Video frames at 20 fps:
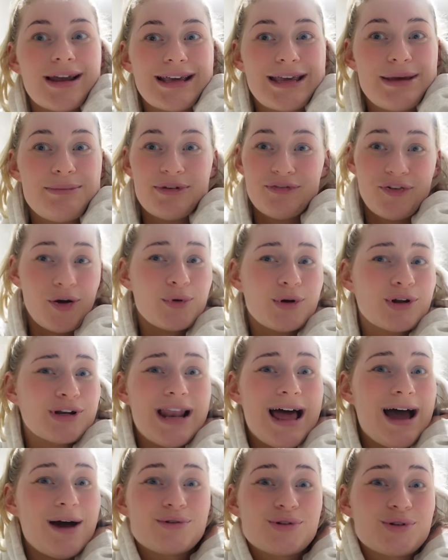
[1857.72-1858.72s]
keep your phone on
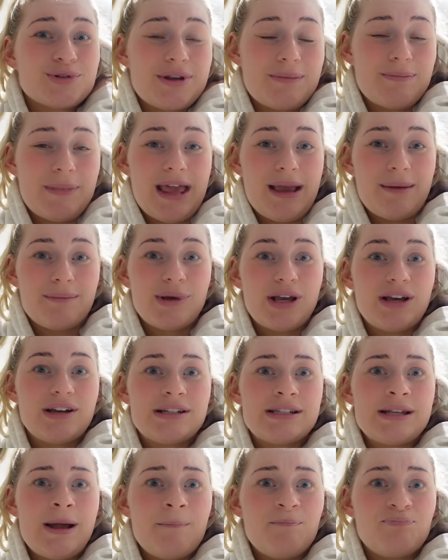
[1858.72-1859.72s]
loud or something?
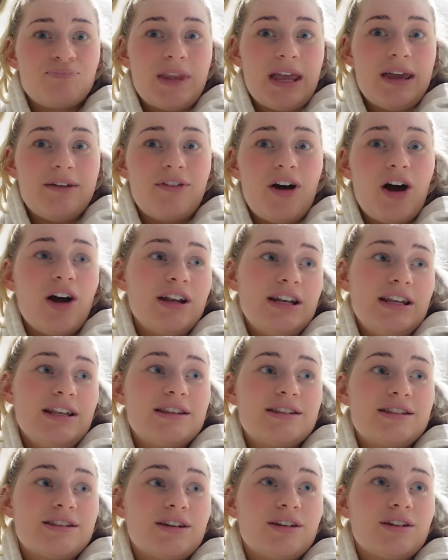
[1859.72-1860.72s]
Because if I
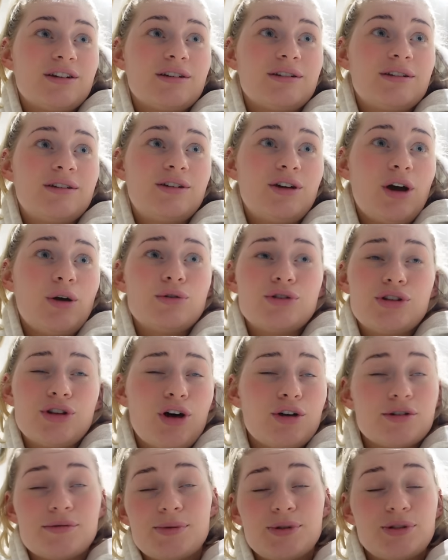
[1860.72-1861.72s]
need to go to
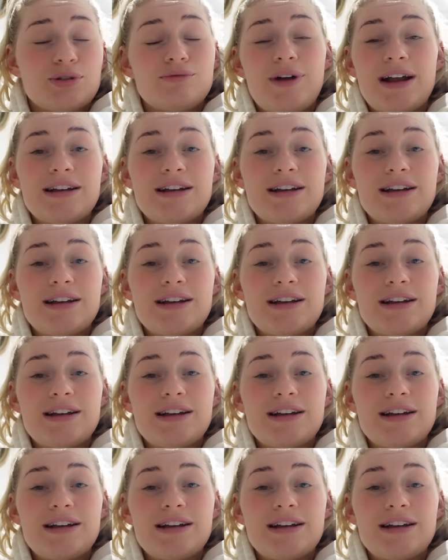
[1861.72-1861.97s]
the hospital